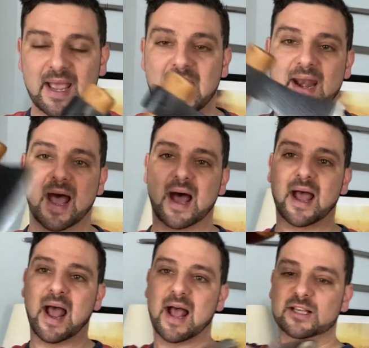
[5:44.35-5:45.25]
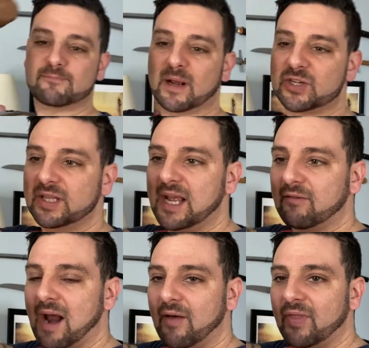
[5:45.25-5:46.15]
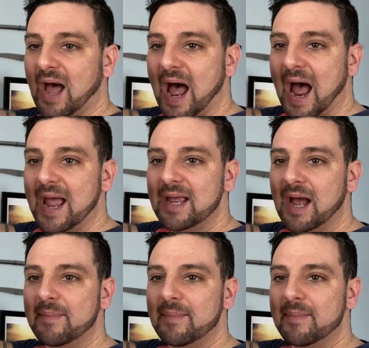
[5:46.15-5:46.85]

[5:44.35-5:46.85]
And especially around the eye,